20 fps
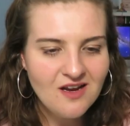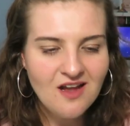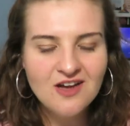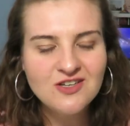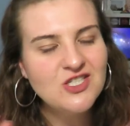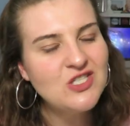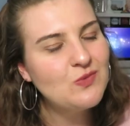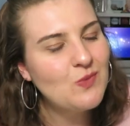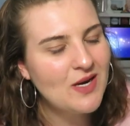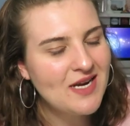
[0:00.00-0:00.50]

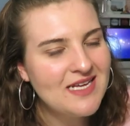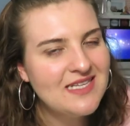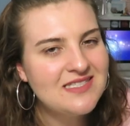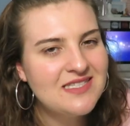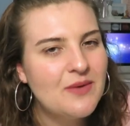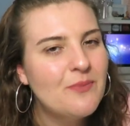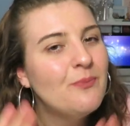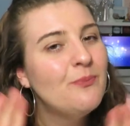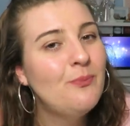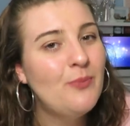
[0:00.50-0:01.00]
I just
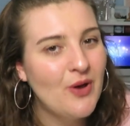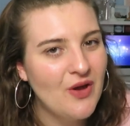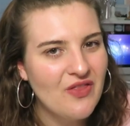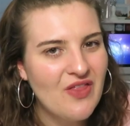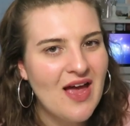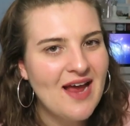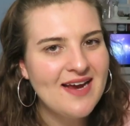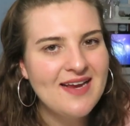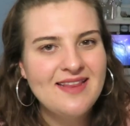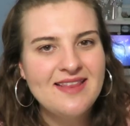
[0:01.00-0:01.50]
wanted to put
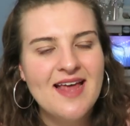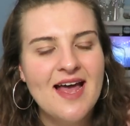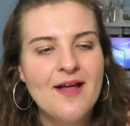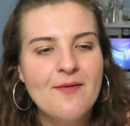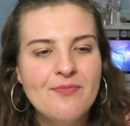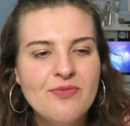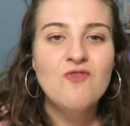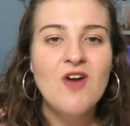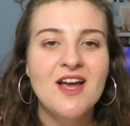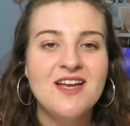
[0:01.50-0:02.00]
that in
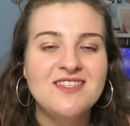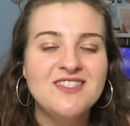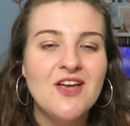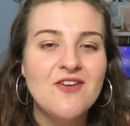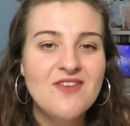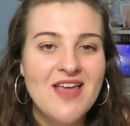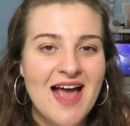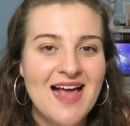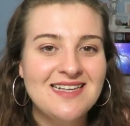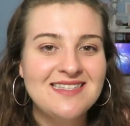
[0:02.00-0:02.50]
there. Right,
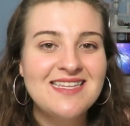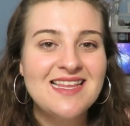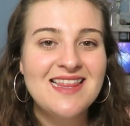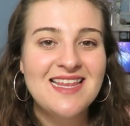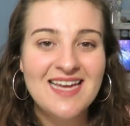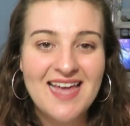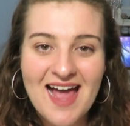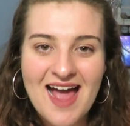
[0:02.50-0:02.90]
so yes, the